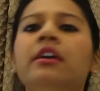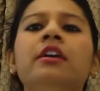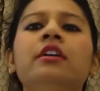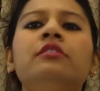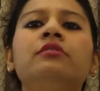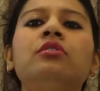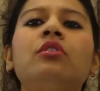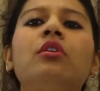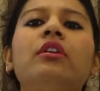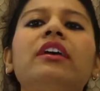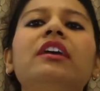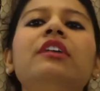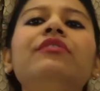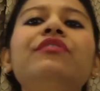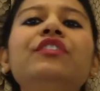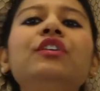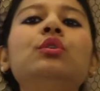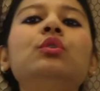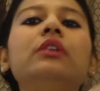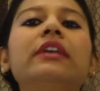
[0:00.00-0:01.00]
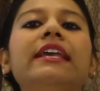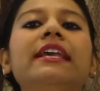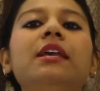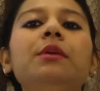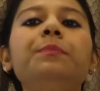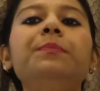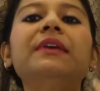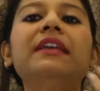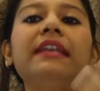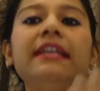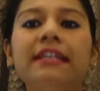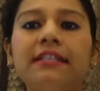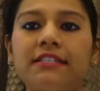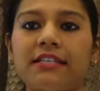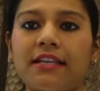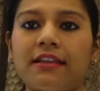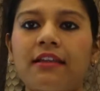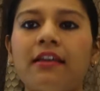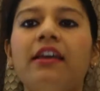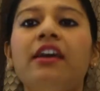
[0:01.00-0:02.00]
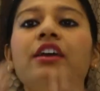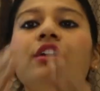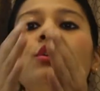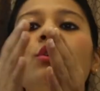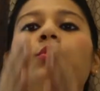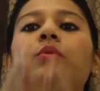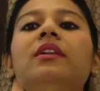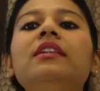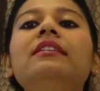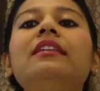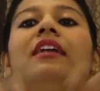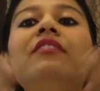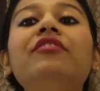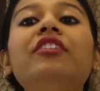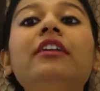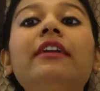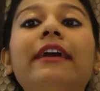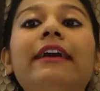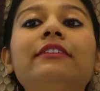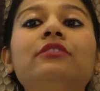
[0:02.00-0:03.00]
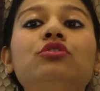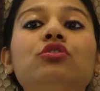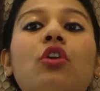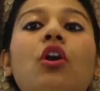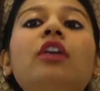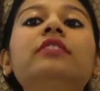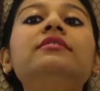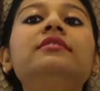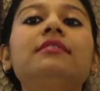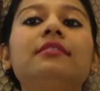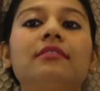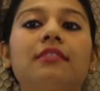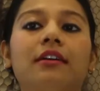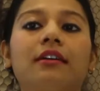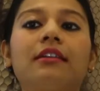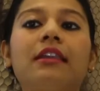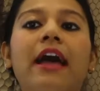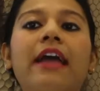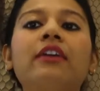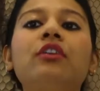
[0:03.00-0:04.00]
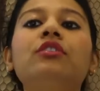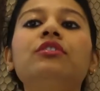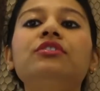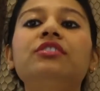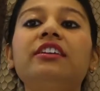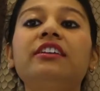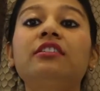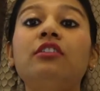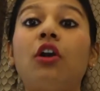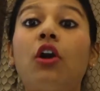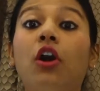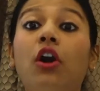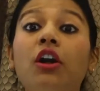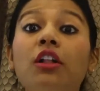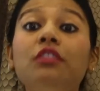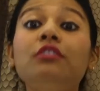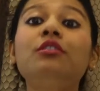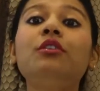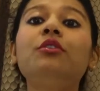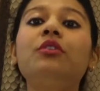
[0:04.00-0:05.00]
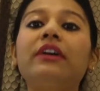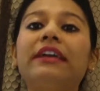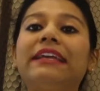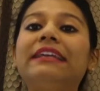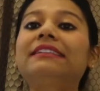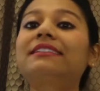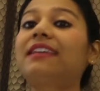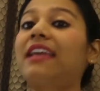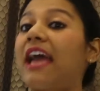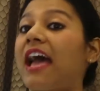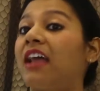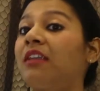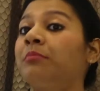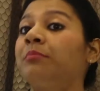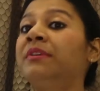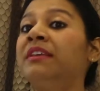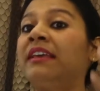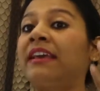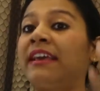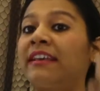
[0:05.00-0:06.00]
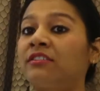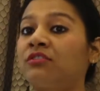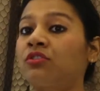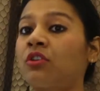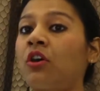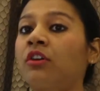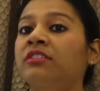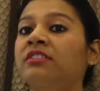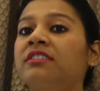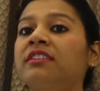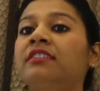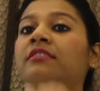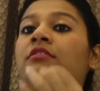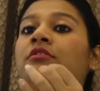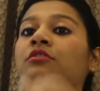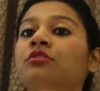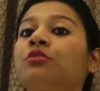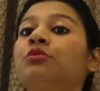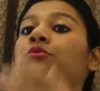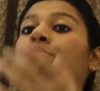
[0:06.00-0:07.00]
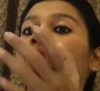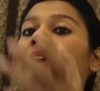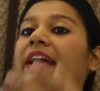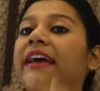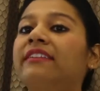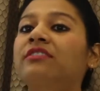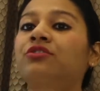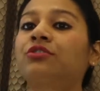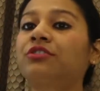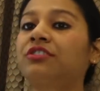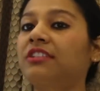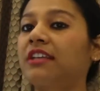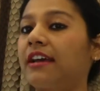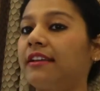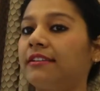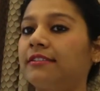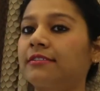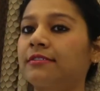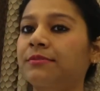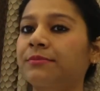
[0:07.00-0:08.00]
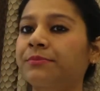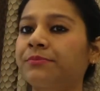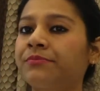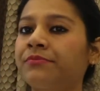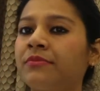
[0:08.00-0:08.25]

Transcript: So if you keep eating, you will never exhaust the glycogen, although it can be exhausted through exercise.